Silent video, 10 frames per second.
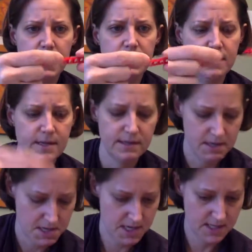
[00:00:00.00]
And this
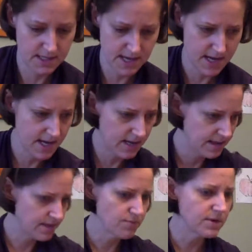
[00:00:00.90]
is a
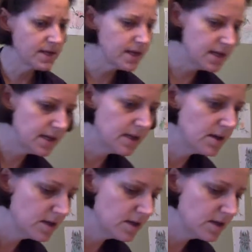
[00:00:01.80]
3